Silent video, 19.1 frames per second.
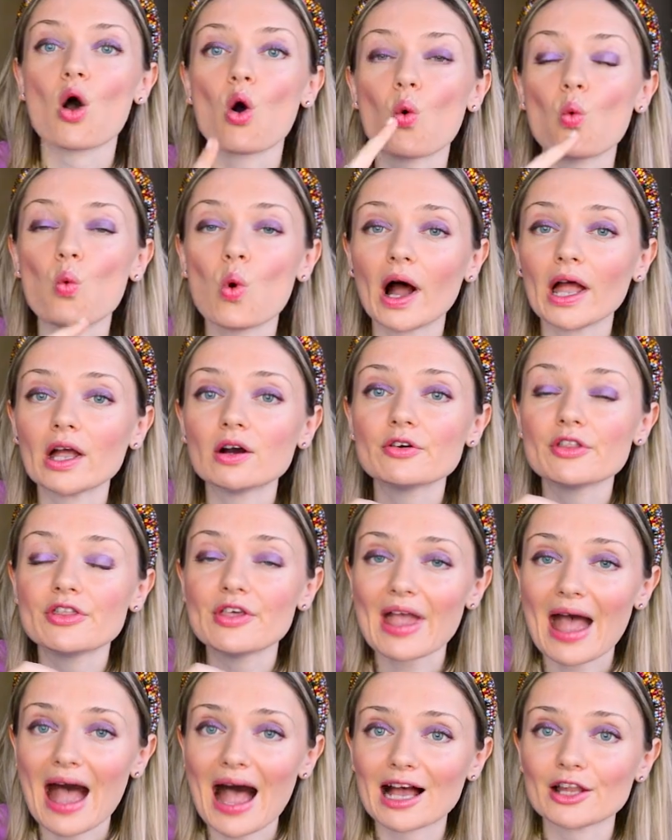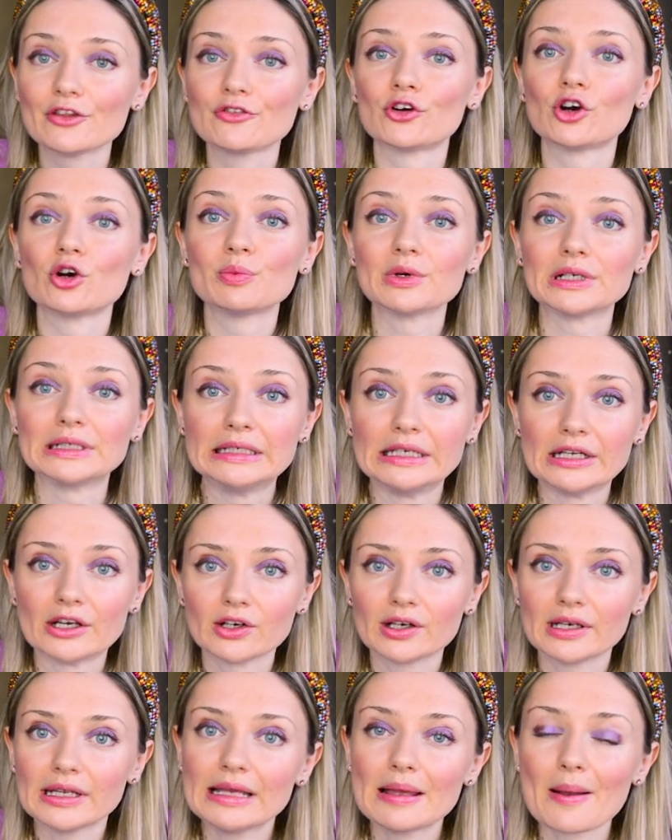While the adverb
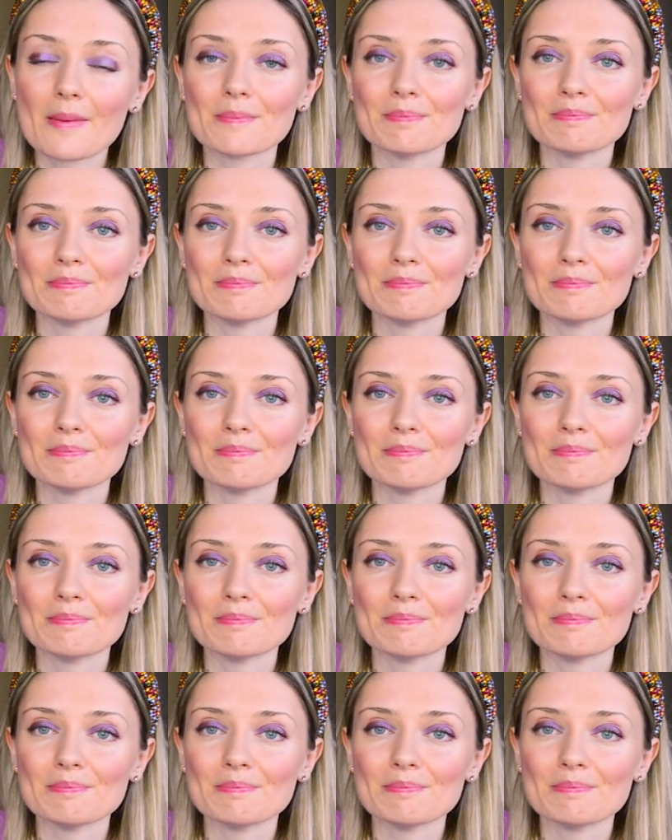nearly